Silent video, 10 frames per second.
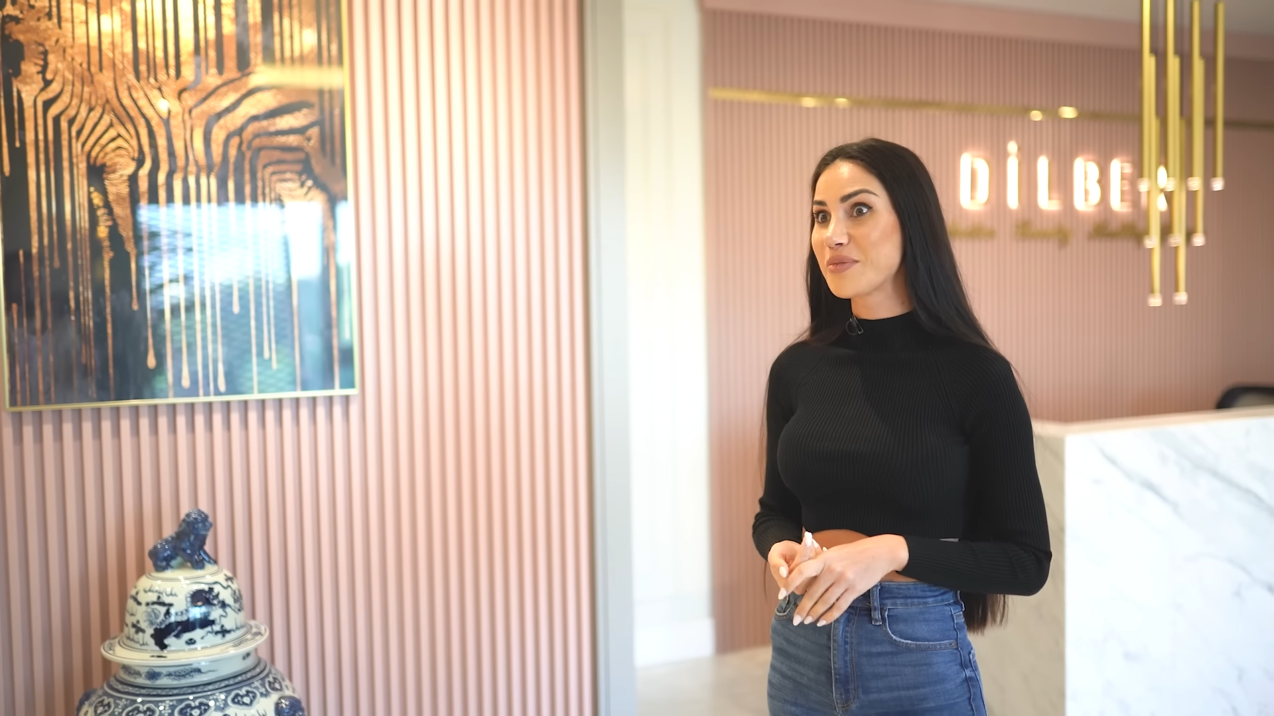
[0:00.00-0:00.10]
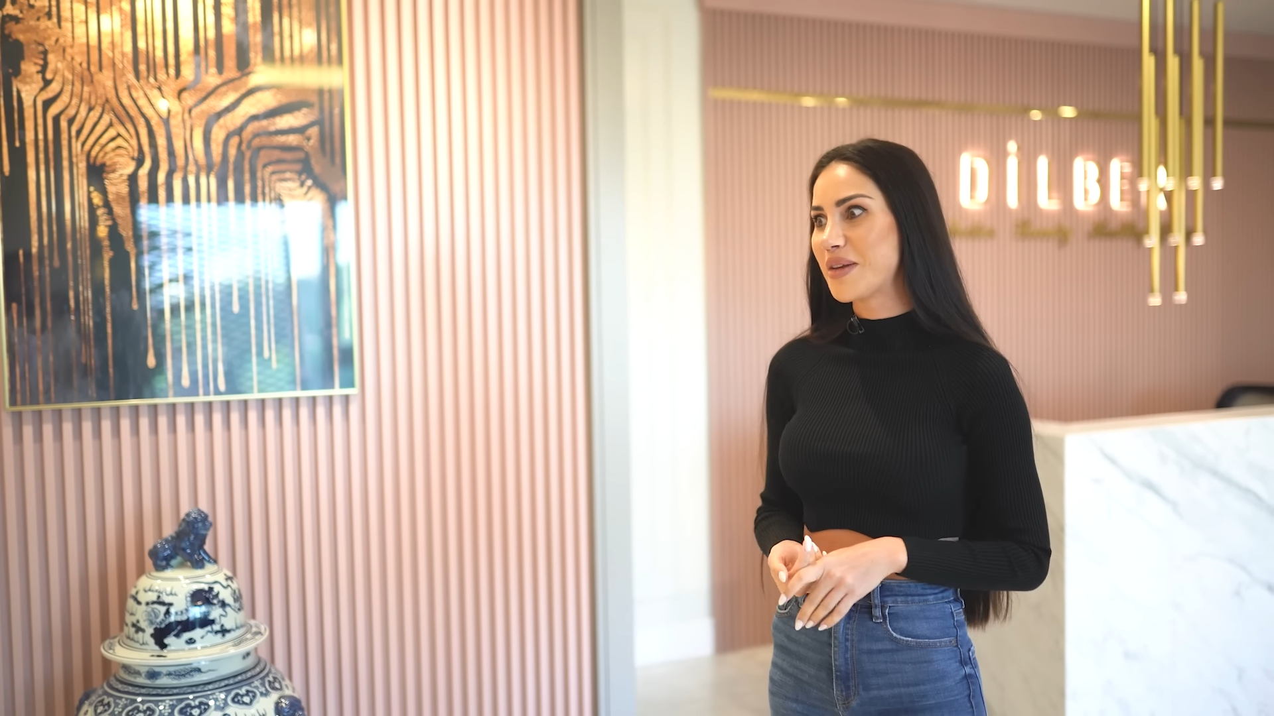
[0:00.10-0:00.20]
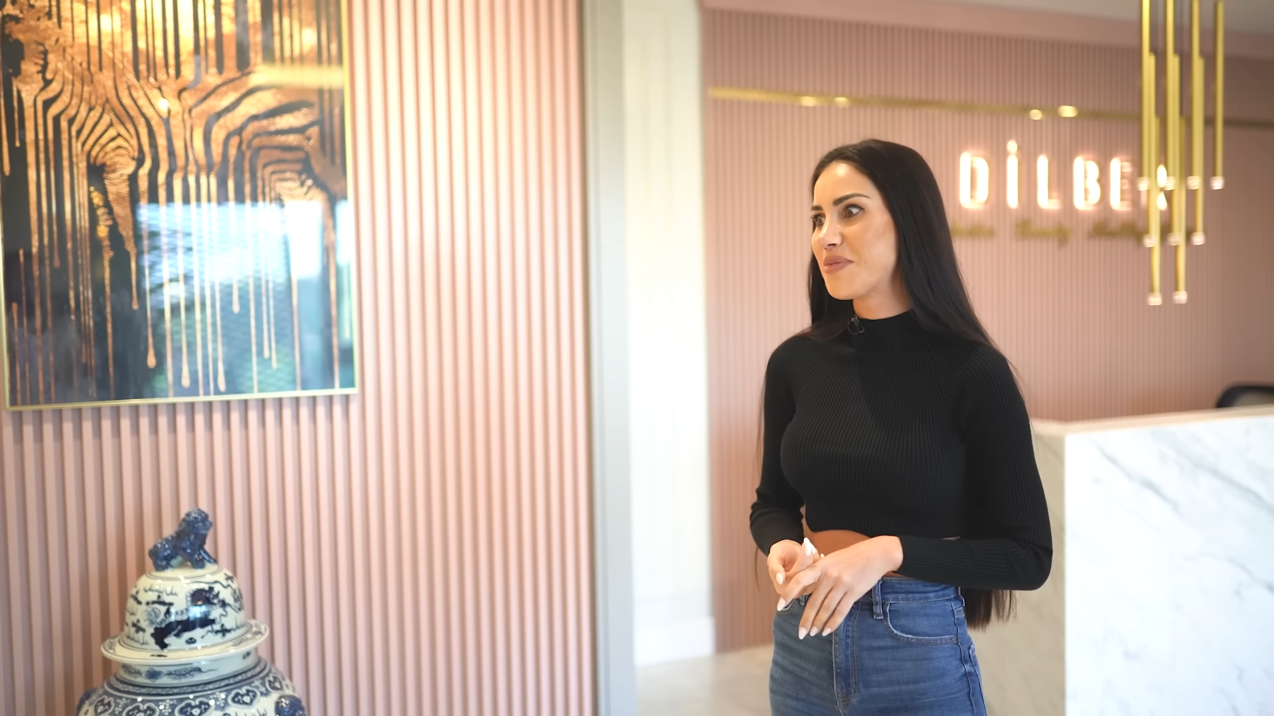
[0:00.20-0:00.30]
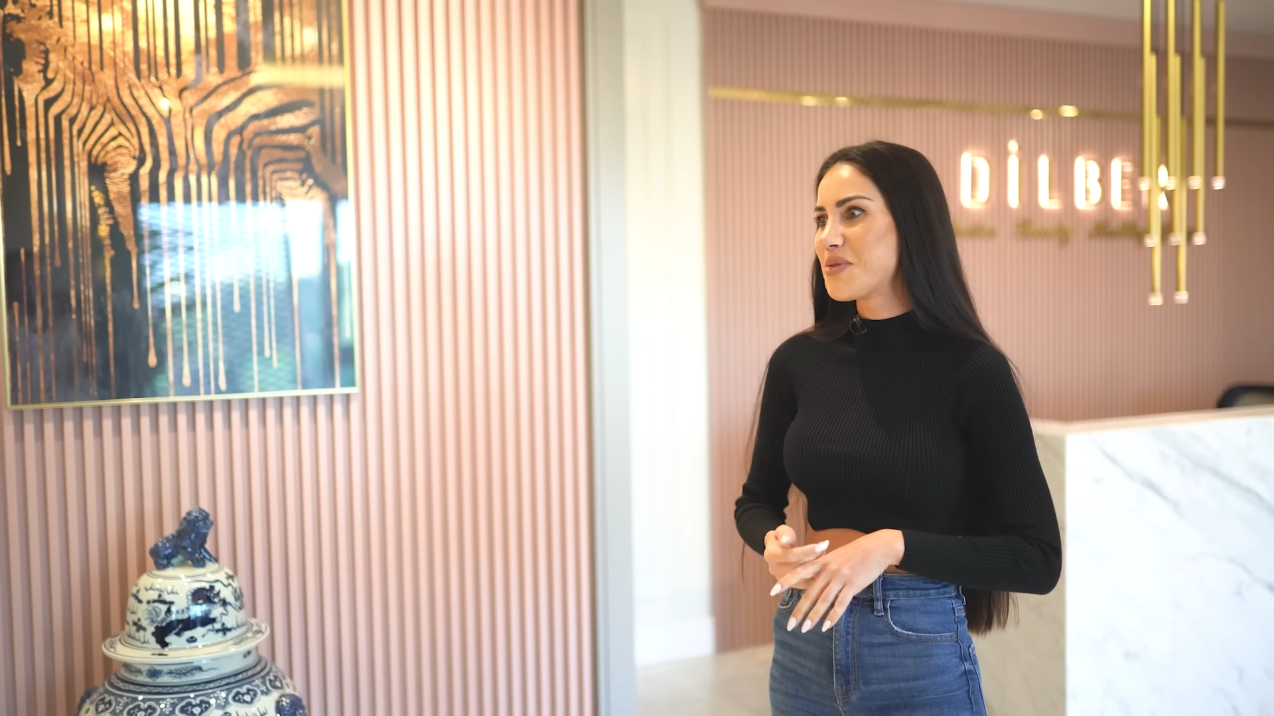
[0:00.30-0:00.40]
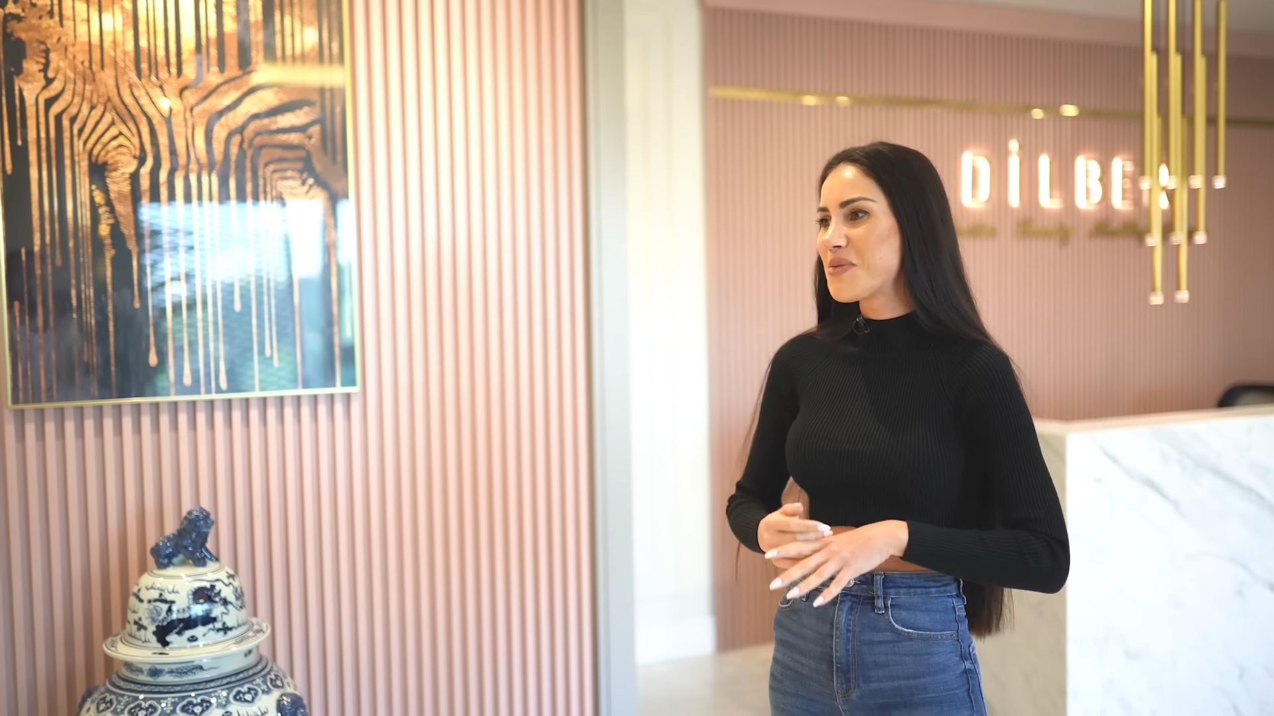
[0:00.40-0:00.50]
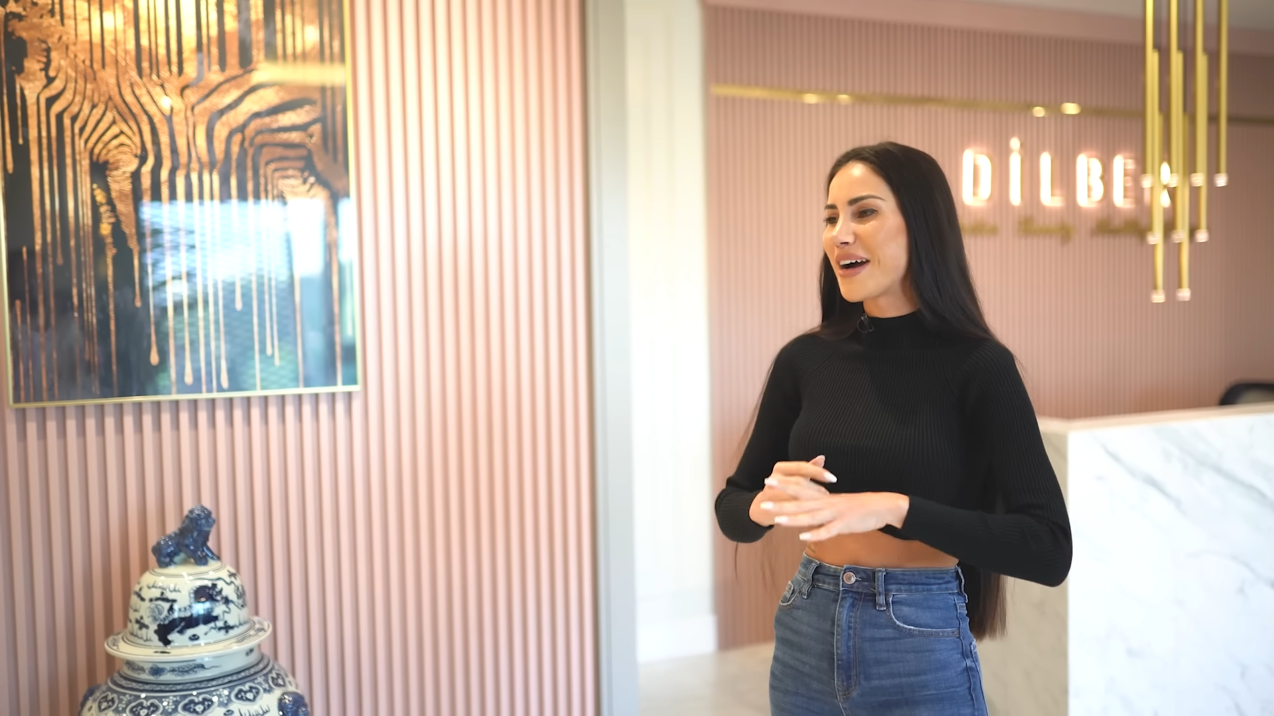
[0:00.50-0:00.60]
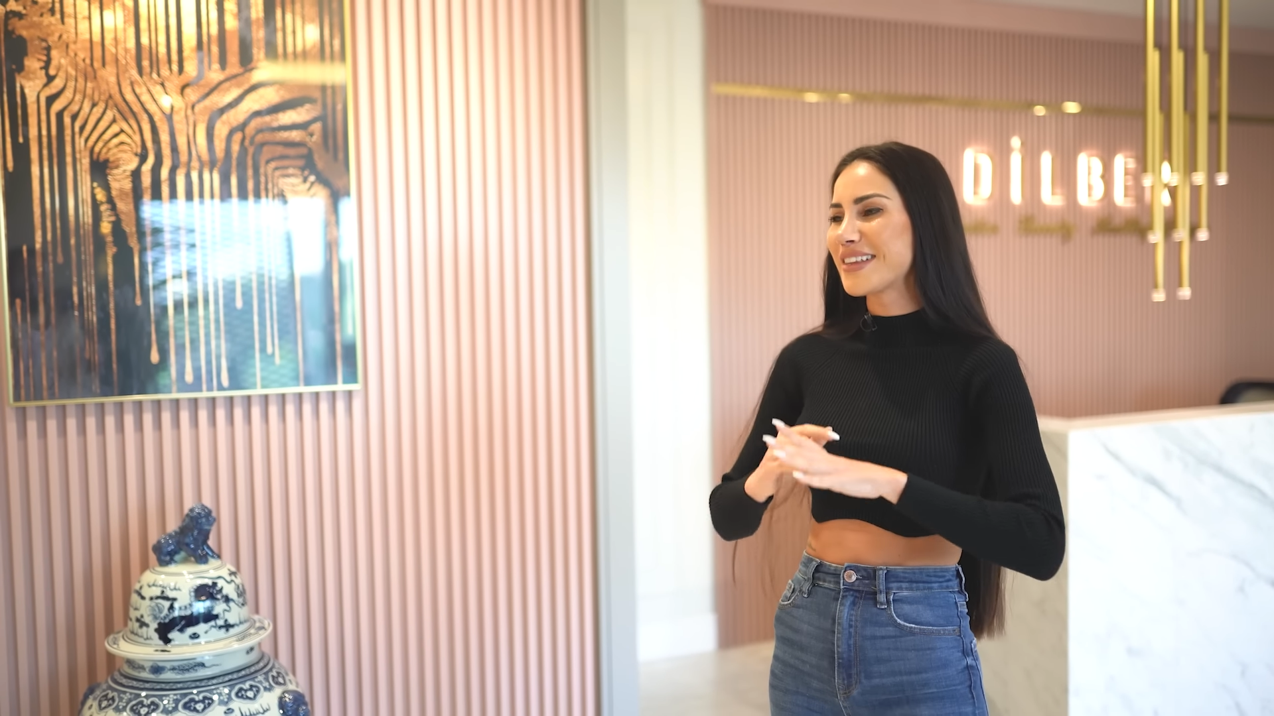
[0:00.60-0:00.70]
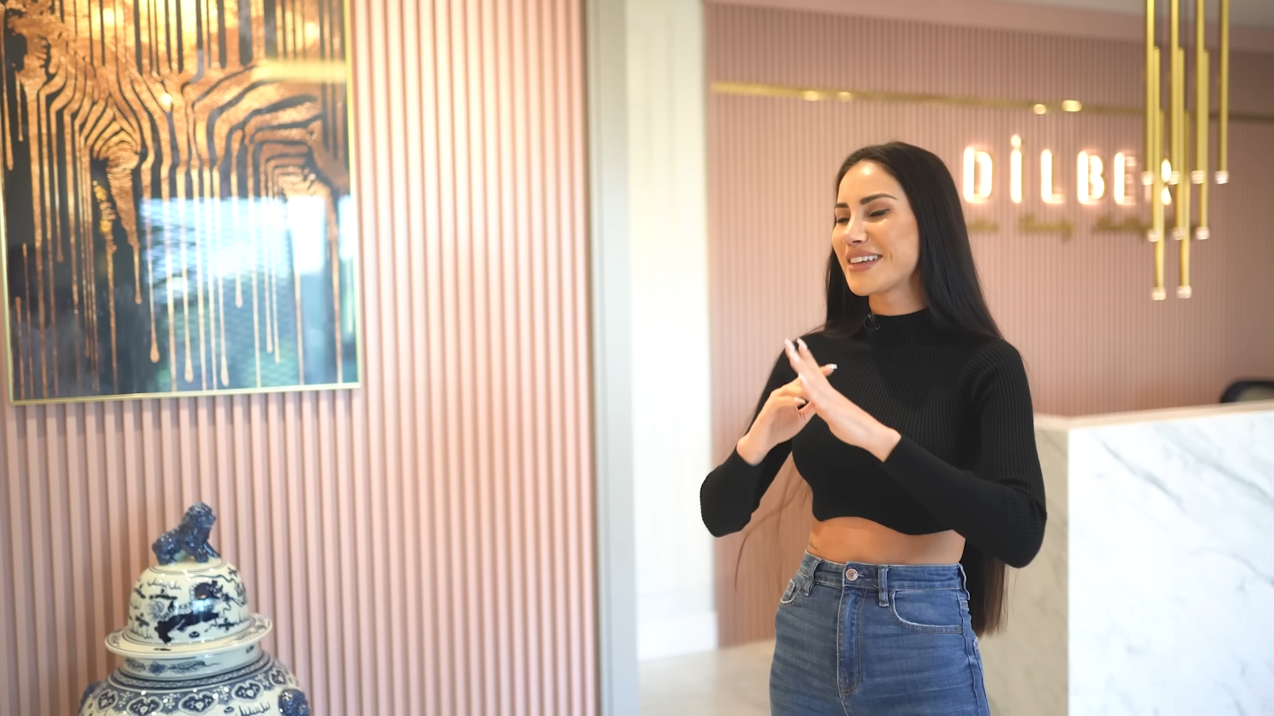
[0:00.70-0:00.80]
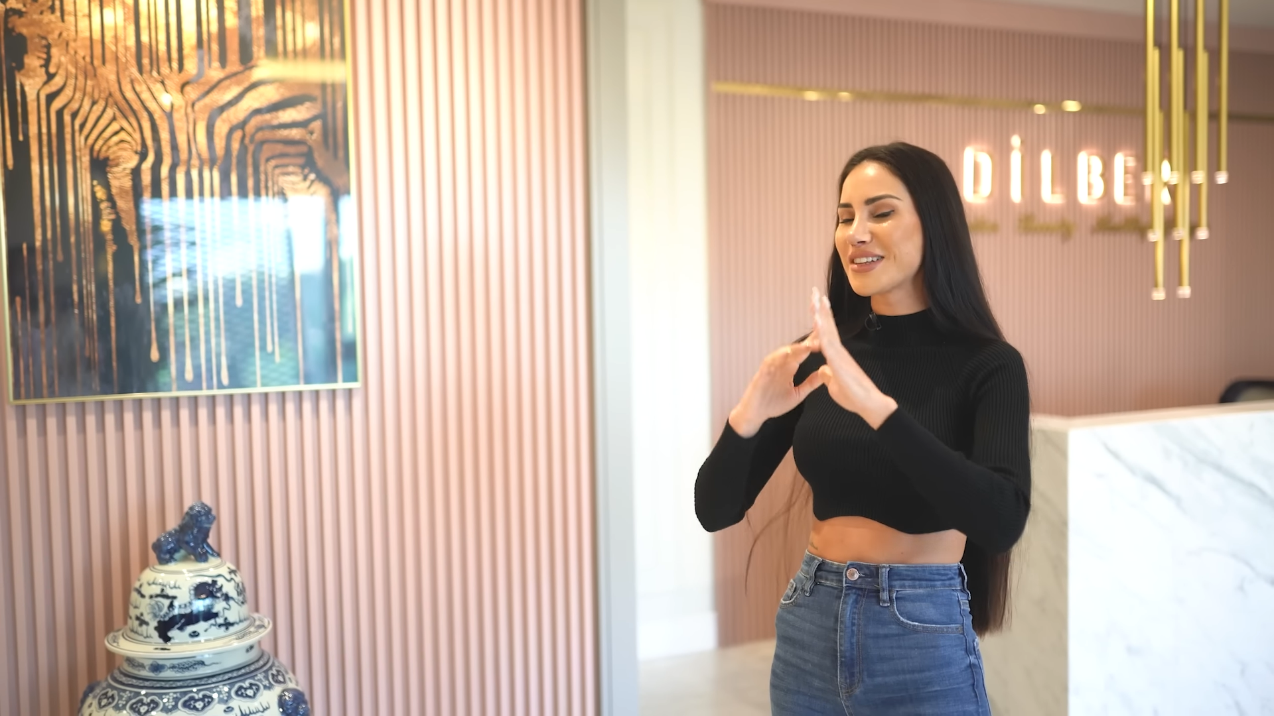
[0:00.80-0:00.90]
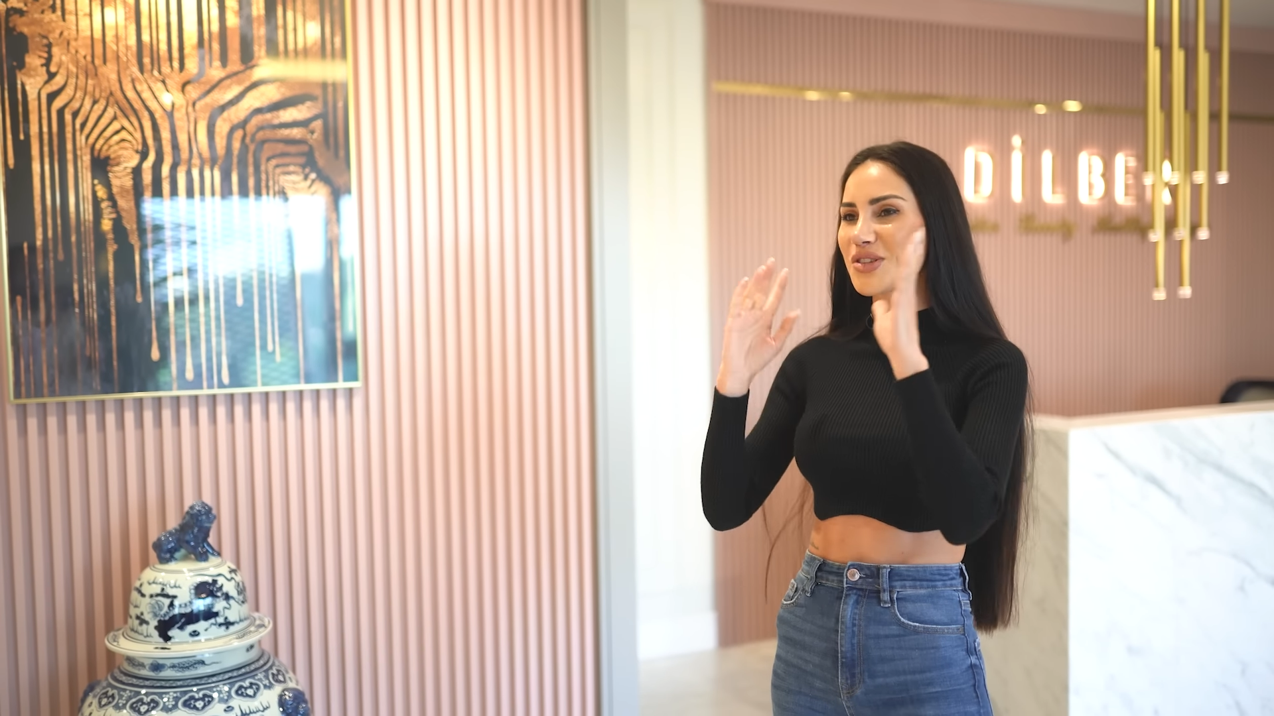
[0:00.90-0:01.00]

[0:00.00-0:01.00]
maybe one day